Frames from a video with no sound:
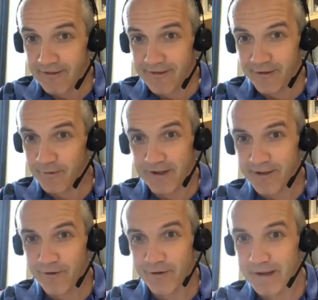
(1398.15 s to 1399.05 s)
So the right
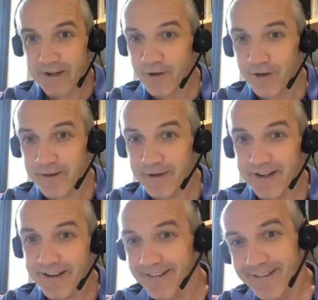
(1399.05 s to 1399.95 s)
cornerback
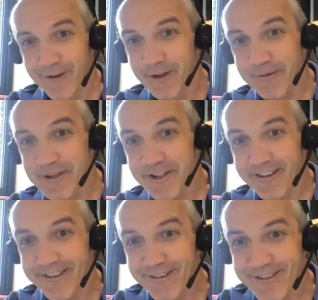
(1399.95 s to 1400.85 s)
couldn't have been shot on
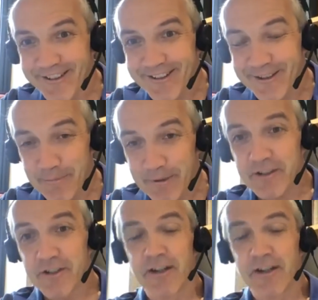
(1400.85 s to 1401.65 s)
the other side of the pitch.